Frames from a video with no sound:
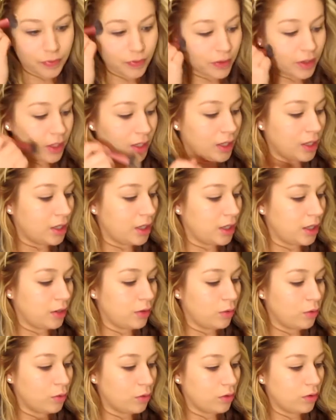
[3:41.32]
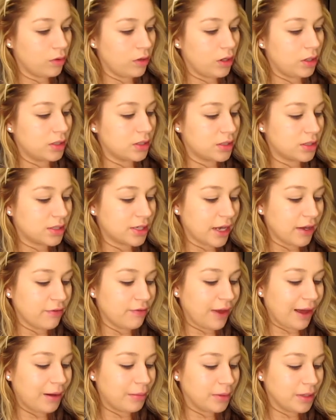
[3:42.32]
the Stay
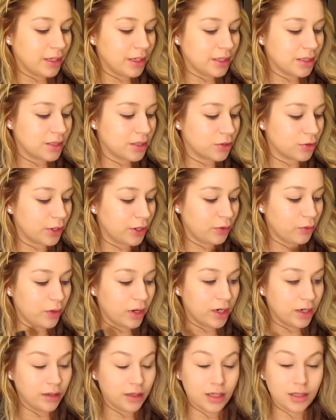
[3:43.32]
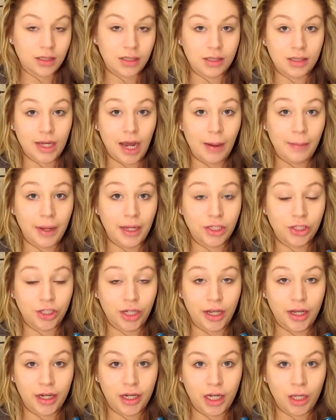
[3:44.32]
Fabulous 3-in-1, this is not my
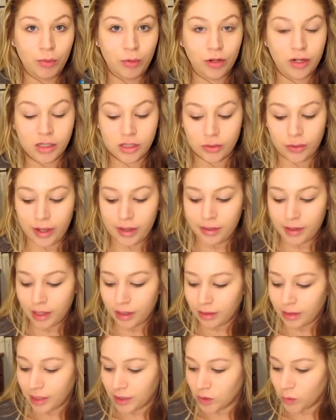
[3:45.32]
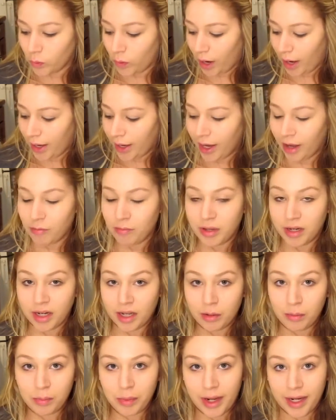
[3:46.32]
shade anymore, so I think that's why I've been
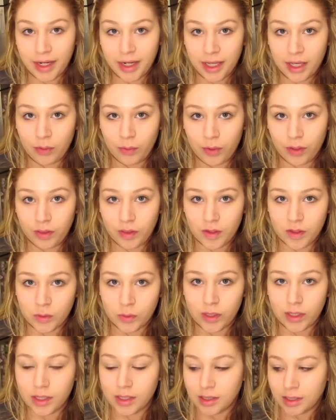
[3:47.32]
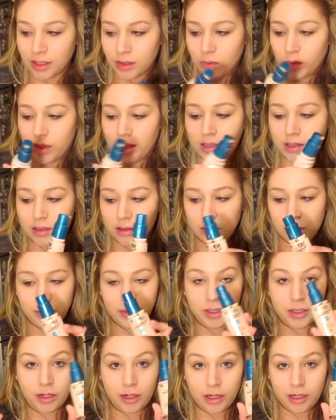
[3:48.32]
combining it with this one, because this one is a little
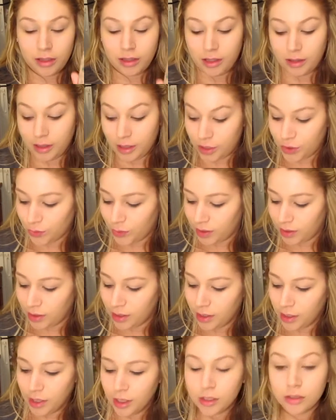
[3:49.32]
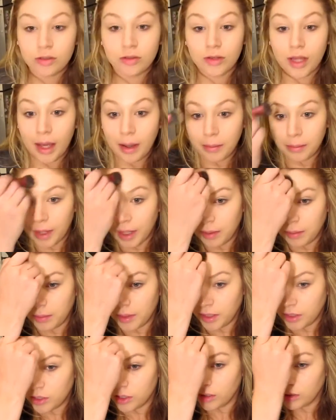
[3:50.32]
bit darker than this one. So that might
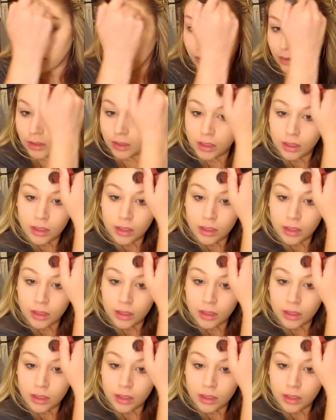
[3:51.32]
be two.